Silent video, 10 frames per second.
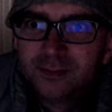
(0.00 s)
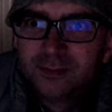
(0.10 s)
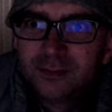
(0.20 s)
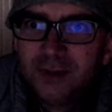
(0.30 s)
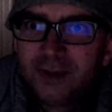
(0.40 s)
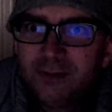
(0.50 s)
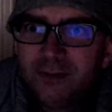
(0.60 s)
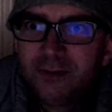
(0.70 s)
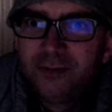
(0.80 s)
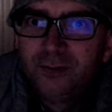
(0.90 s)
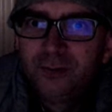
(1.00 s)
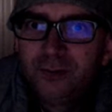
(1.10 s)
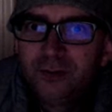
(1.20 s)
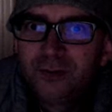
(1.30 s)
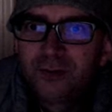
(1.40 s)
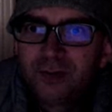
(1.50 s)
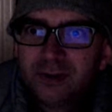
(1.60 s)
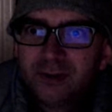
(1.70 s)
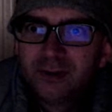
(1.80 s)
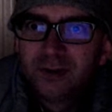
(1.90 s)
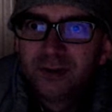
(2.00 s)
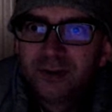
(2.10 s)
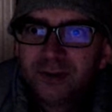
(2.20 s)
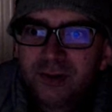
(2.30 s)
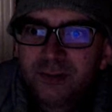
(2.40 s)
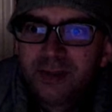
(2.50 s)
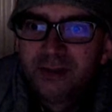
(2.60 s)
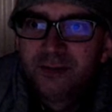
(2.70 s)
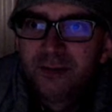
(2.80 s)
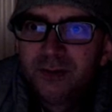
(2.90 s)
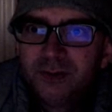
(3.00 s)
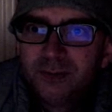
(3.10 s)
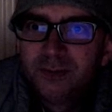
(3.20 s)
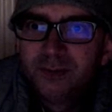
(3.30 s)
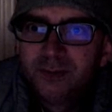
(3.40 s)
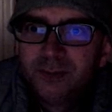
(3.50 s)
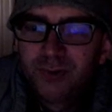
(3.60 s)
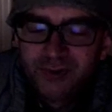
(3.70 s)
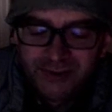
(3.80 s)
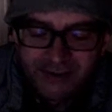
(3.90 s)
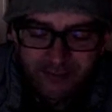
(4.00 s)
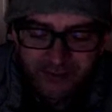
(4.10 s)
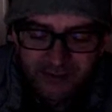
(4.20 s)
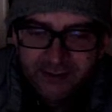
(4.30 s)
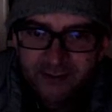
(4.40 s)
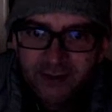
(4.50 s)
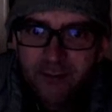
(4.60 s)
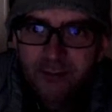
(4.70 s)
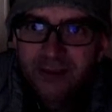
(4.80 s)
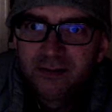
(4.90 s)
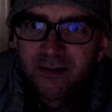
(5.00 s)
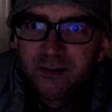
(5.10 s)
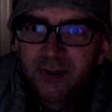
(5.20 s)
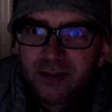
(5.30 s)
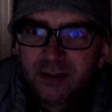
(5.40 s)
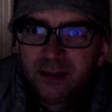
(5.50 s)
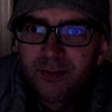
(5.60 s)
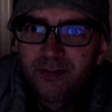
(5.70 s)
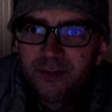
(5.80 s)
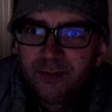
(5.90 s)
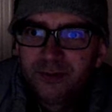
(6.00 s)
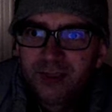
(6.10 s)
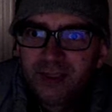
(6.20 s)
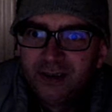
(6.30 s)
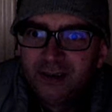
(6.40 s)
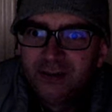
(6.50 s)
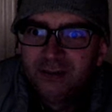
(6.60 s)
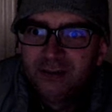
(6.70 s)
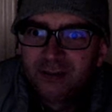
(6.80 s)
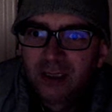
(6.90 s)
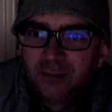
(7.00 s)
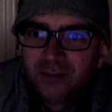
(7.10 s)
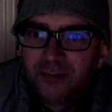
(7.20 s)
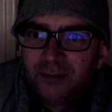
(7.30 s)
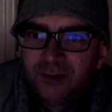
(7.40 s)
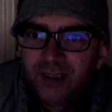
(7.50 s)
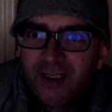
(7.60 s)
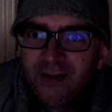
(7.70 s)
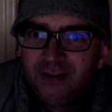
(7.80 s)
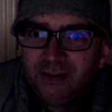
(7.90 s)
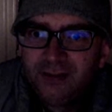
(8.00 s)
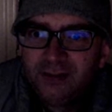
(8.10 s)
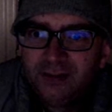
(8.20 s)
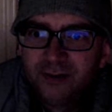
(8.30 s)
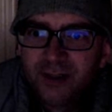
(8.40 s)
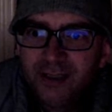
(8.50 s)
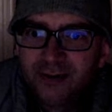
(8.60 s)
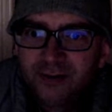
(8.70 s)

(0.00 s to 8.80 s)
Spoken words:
Okay, we've got 4s across the top here, 4s pointing up there, so we can pencil mark a couple of 4s here and a couple of 4s there as a result of that.